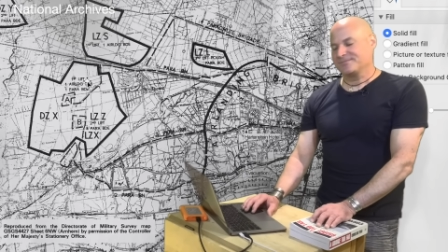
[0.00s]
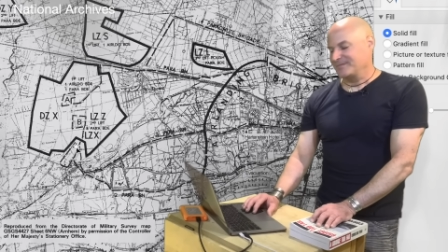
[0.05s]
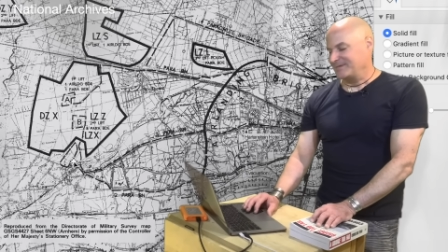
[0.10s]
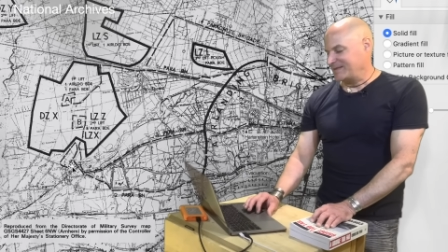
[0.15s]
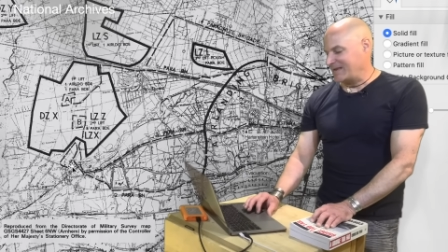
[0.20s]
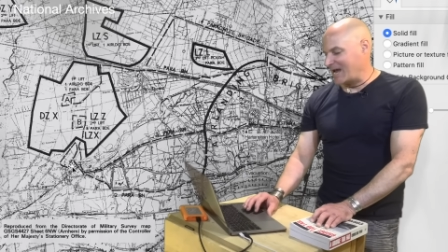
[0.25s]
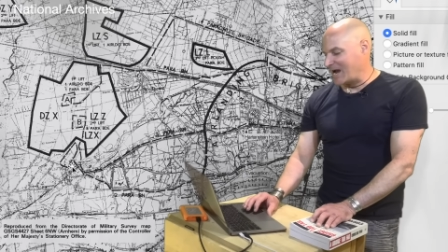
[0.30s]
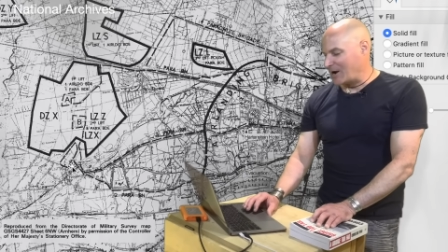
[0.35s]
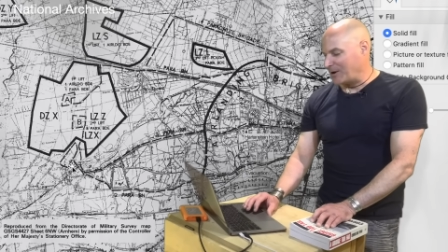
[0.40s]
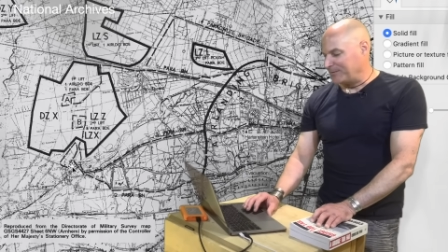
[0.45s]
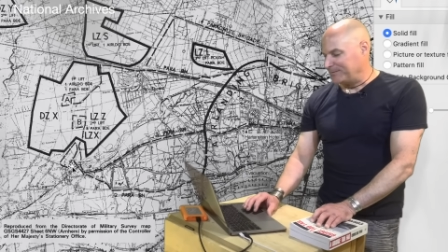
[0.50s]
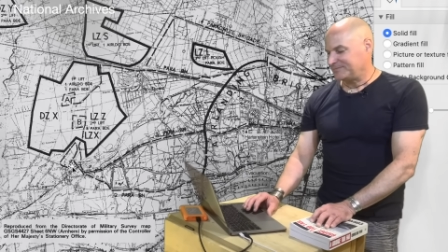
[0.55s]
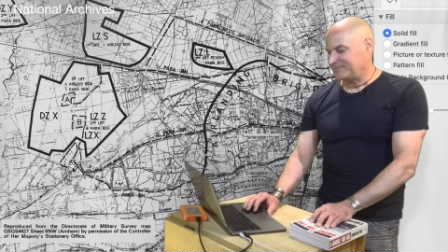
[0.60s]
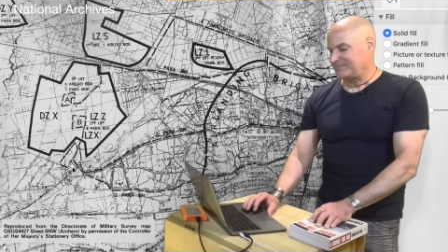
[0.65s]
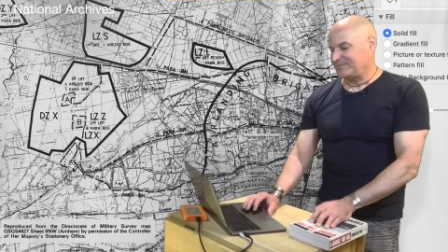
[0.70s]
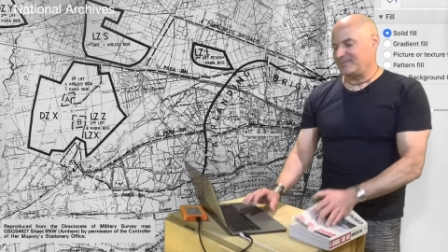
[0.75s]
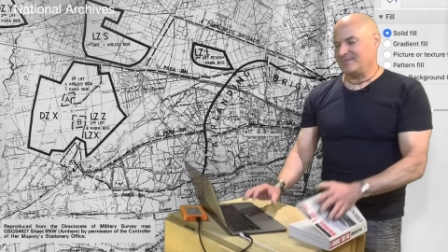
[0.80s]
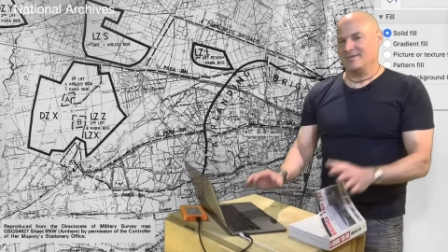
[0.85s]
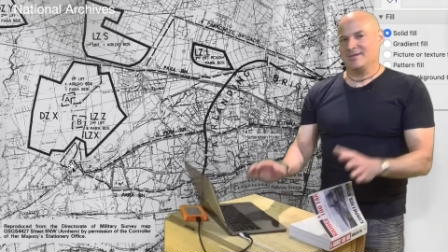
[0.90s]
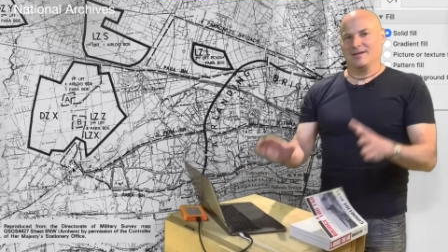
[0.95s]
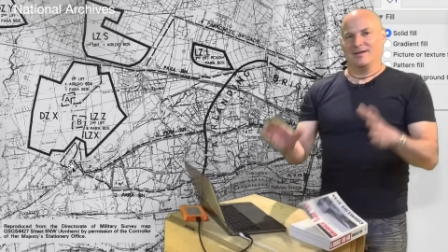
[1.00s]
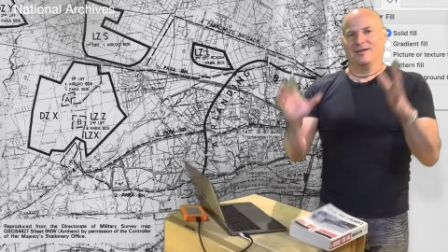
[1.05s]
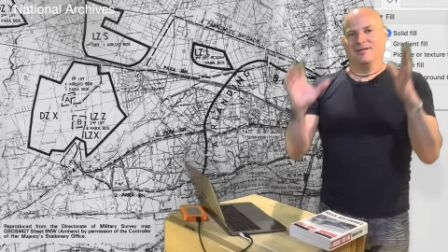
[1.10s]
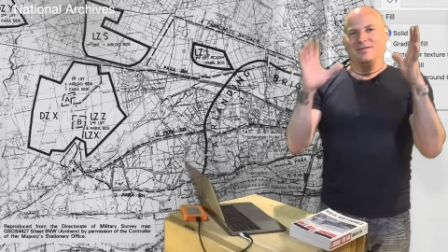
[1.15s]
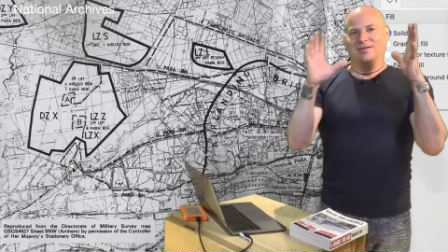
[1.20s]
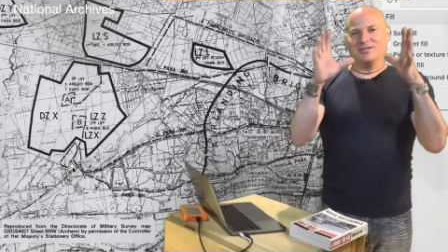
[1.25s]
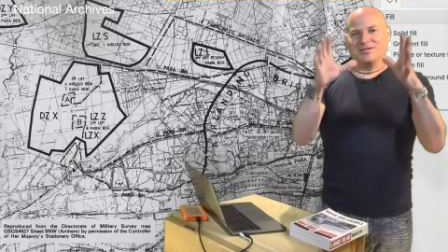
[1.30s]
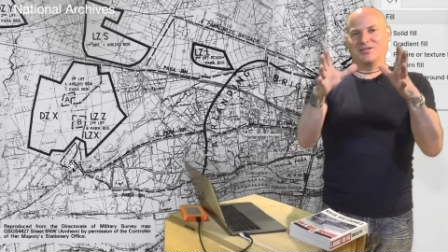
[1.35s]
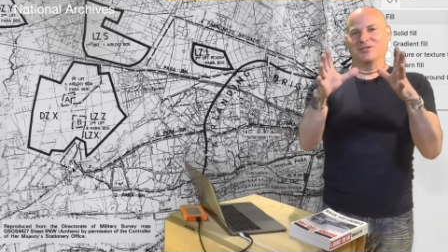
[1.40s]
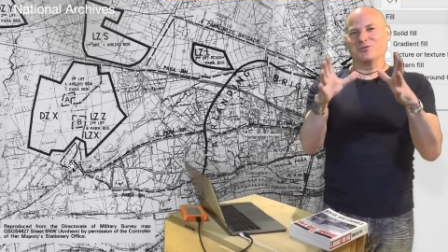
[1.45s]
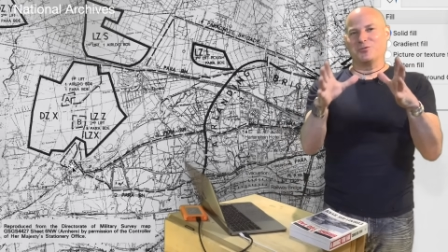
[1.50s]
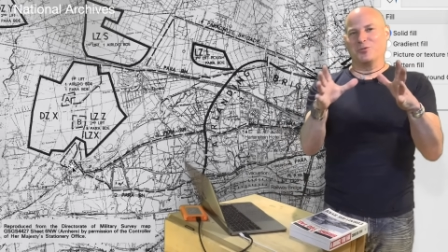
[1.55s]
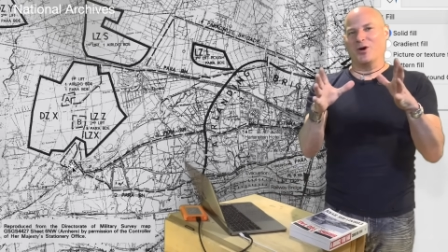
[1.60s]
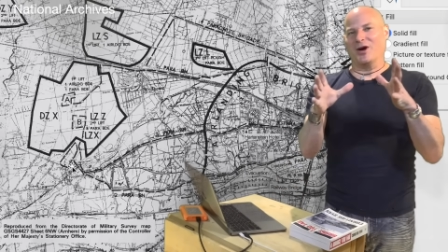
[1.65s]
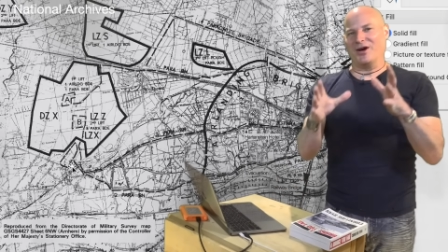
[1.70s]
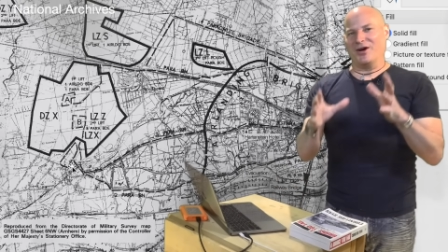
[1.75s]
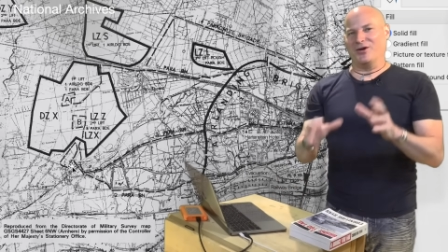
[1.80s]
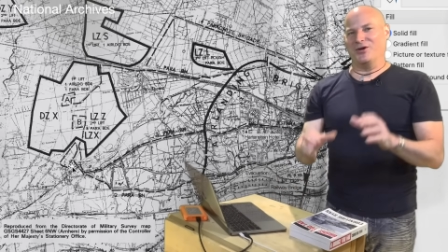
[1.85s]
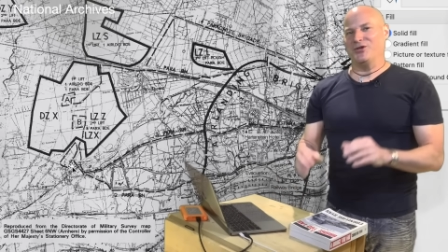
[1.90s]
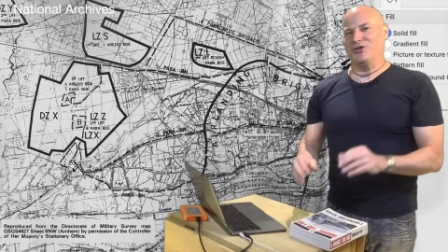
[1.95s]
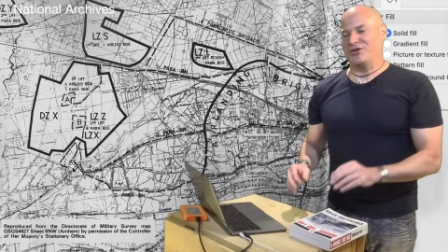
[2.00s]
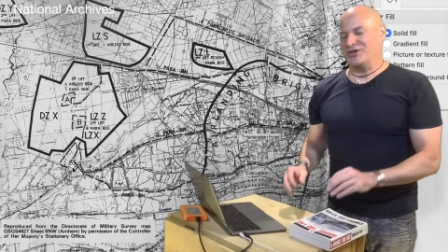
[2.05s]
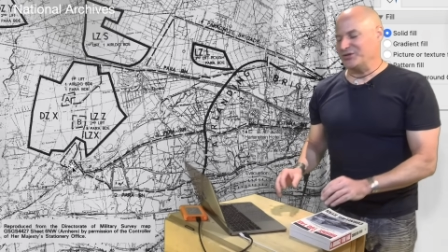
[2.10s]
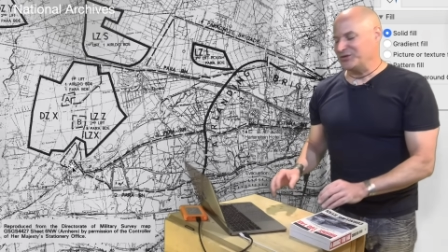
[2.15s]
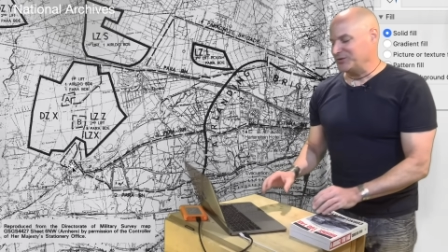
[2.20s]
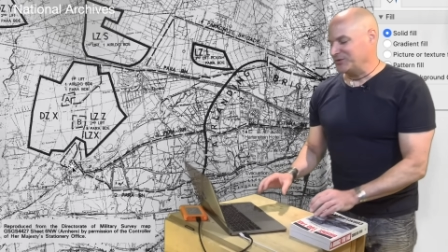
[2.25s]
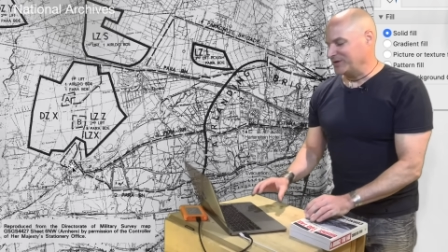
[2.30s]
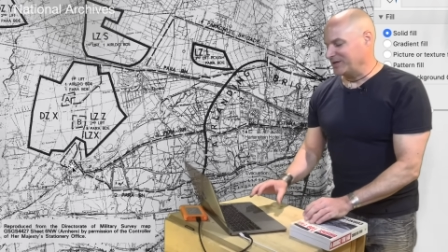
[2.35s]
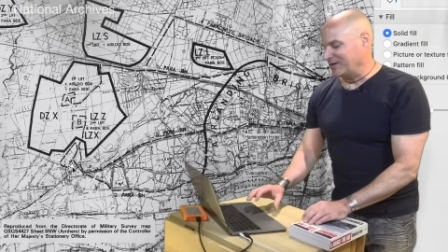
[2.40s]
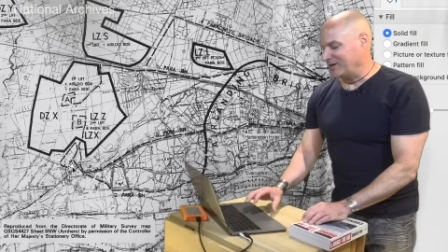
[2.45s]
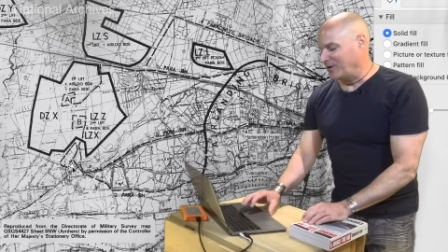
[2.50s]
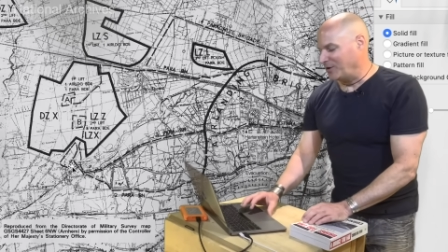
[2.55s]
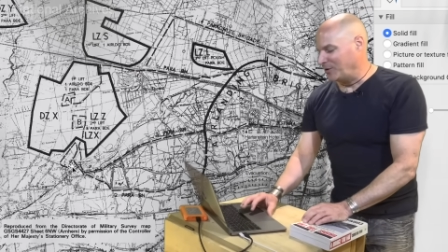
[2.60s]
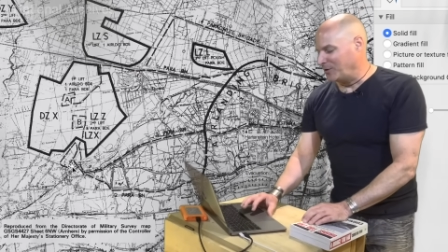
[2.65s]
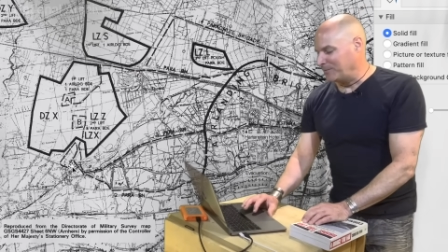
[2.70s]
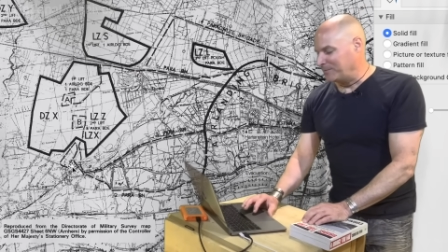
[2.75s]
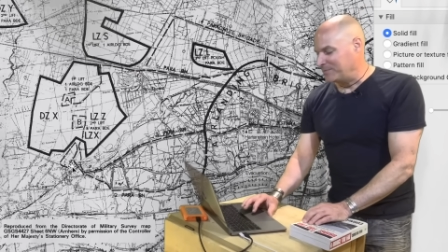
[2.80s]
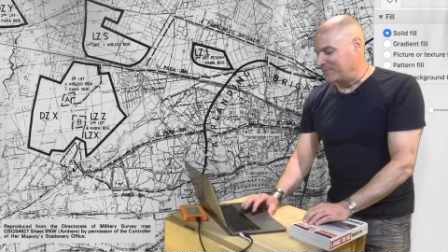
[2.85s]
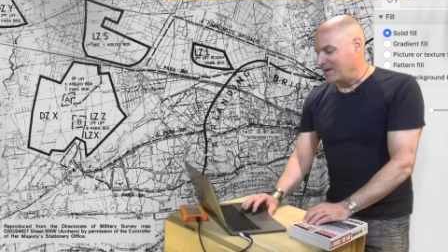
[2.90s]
Now, this is where you can do it at home.